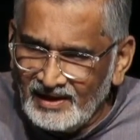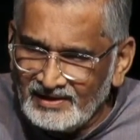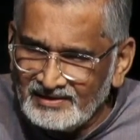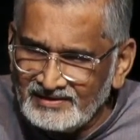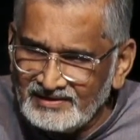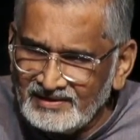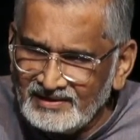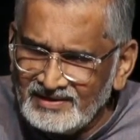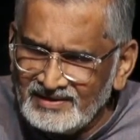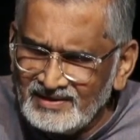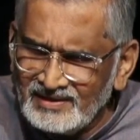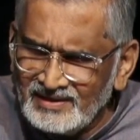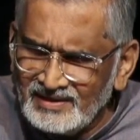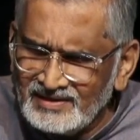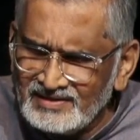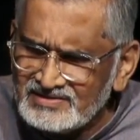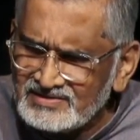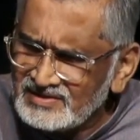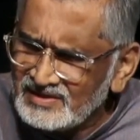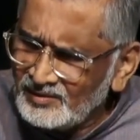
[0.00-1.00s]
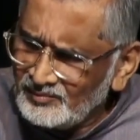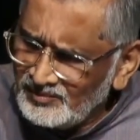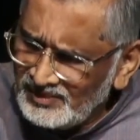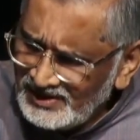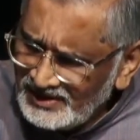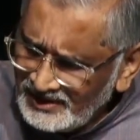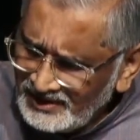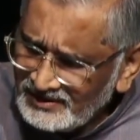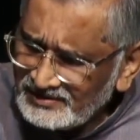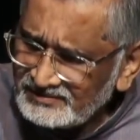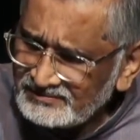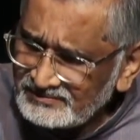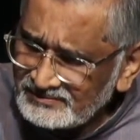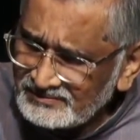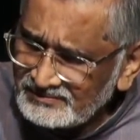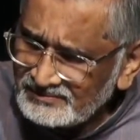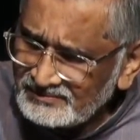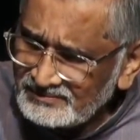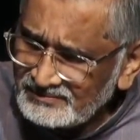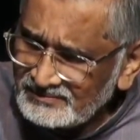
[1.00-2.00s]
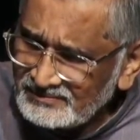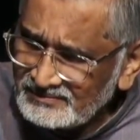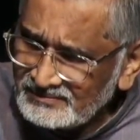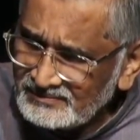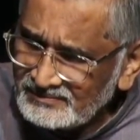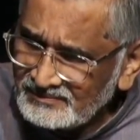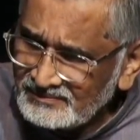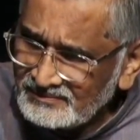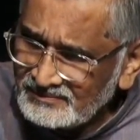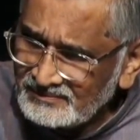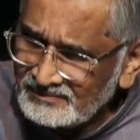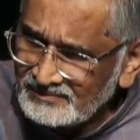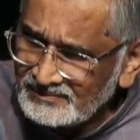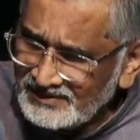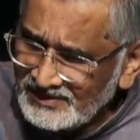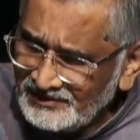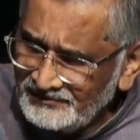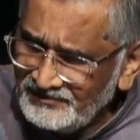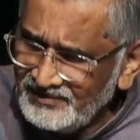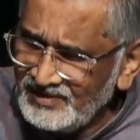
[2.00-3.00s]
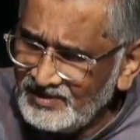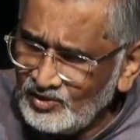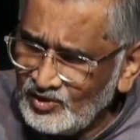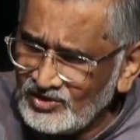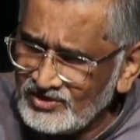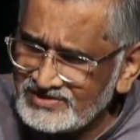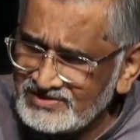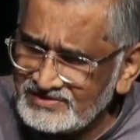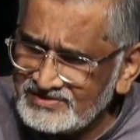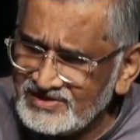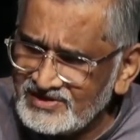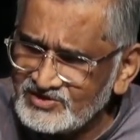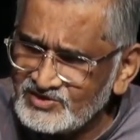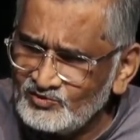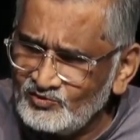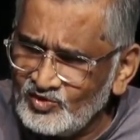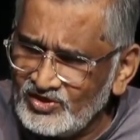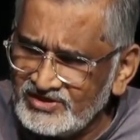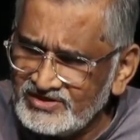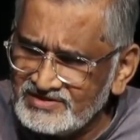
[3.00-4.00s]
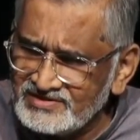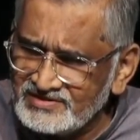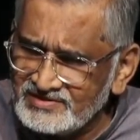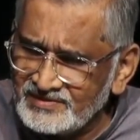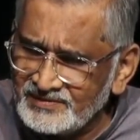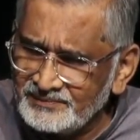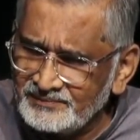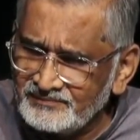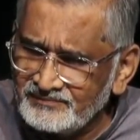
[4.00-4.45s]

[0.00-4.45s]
And it's humbling that we lost such a voice.